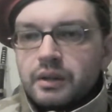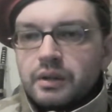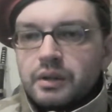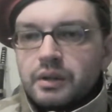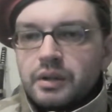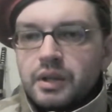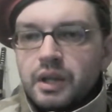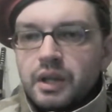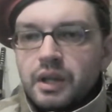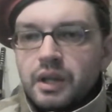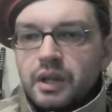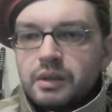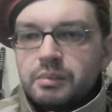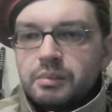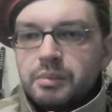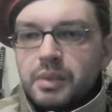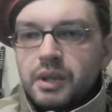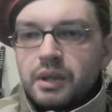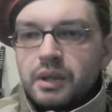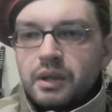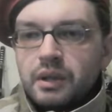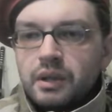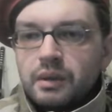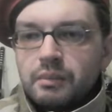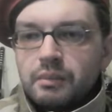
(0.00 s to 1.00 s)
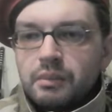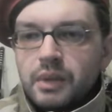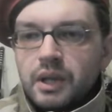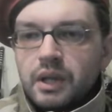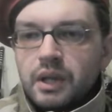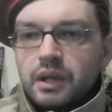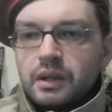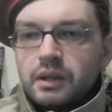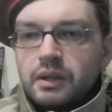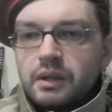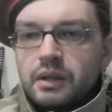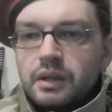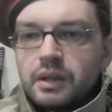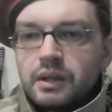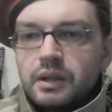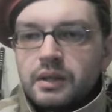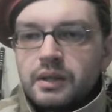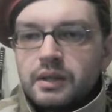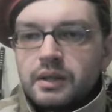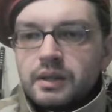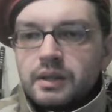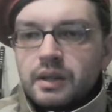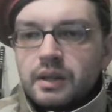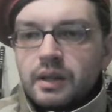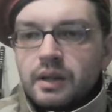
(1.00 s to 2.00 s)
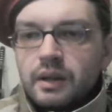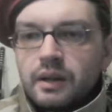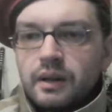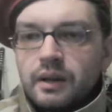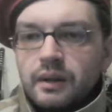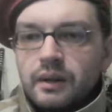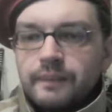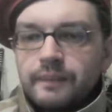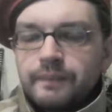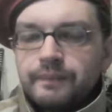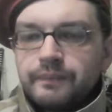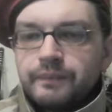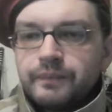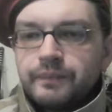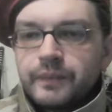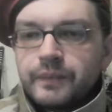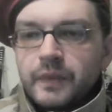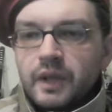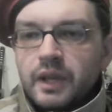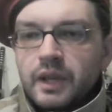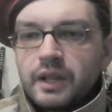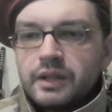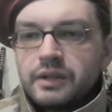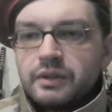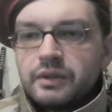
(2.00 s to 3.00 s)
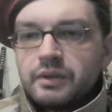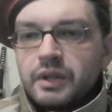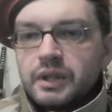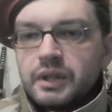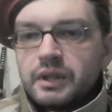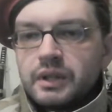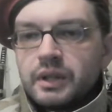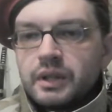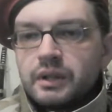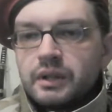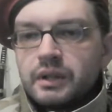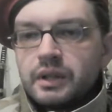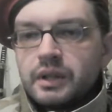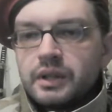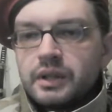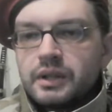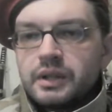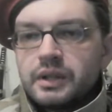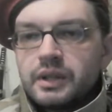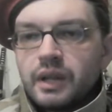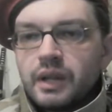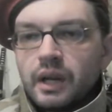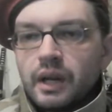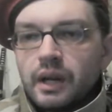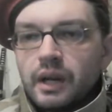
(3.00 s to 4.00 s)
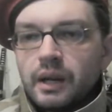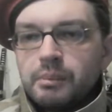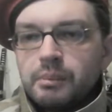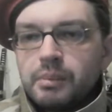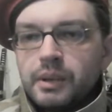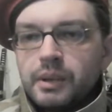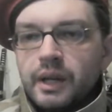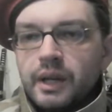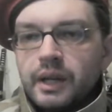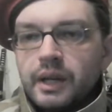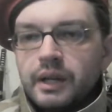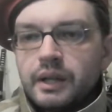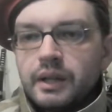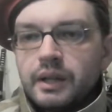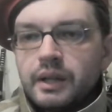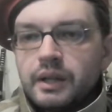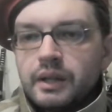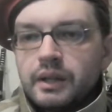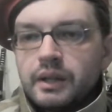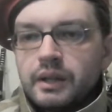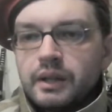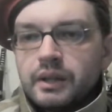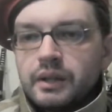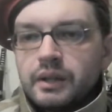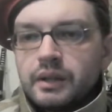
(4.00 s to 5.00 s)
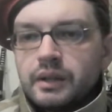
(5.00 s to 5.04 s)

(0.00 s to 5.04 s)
Shakespeare made this has written this play